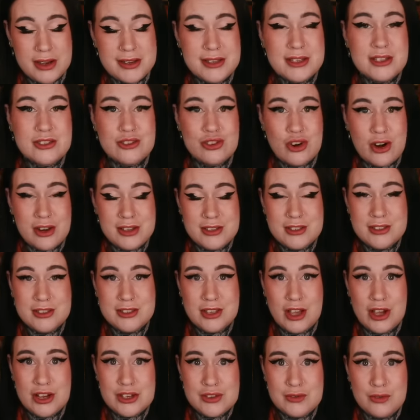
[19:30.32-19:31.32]
did try and
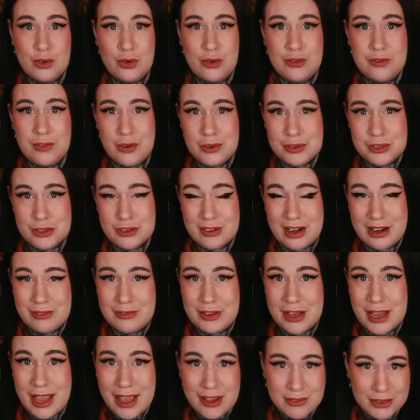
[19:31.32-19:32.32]
search for
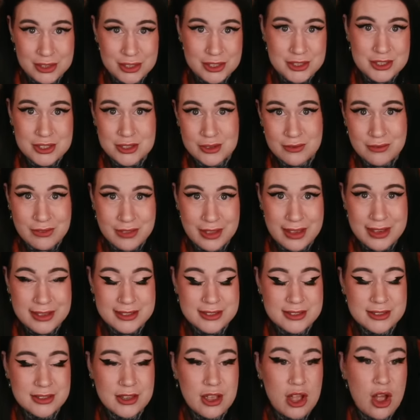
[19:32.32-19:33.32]
photographic evidence of
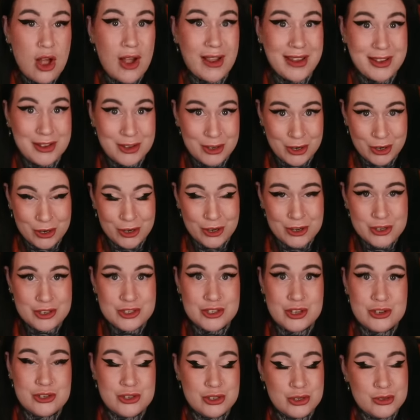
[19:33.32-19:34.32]
this. I couldn't,
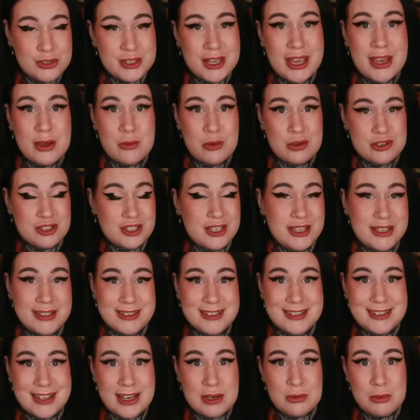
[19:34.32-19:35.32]
so do take what she
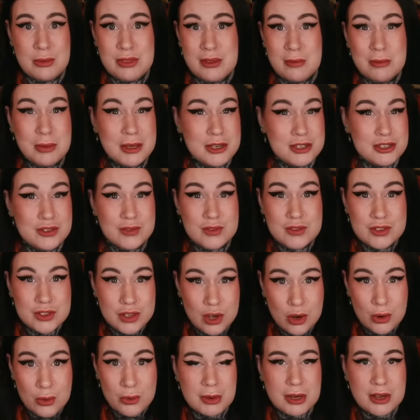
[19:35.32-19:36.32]
has said with a pinch of
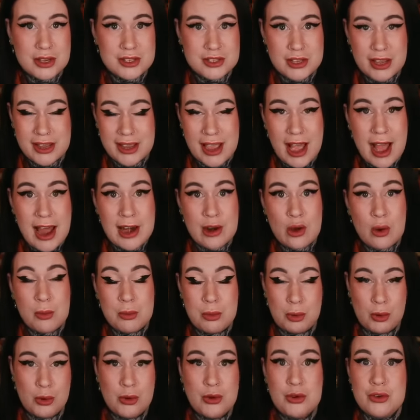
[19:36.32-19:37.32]
salt, because I cannot
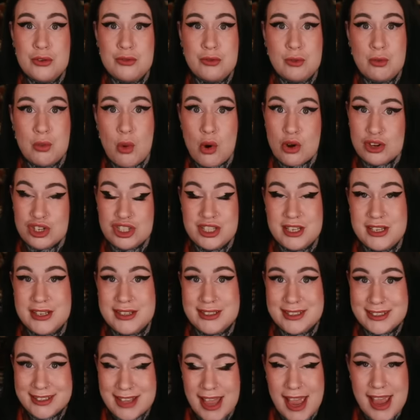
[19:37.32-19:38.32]
prove what she
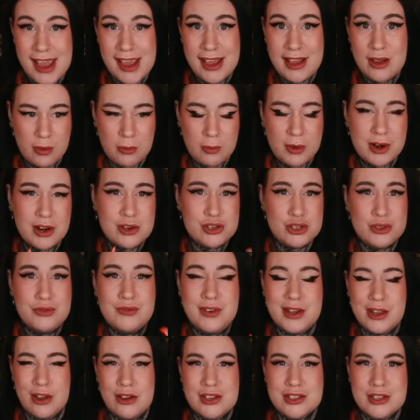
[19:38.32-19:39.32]
is saying. When I do
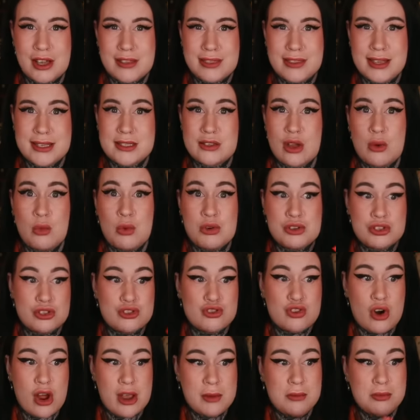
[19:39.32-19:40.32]
videos like this, I want to
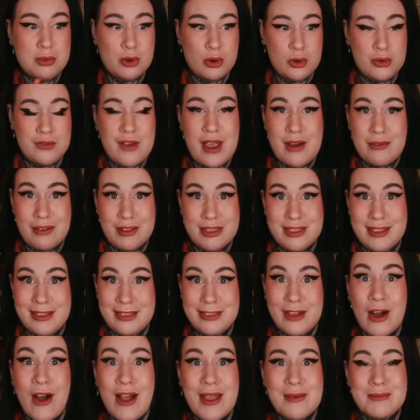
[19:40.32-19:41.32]
try and prove everything
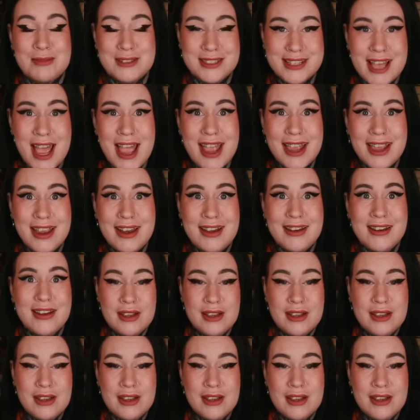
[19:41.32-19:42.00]
that I am saying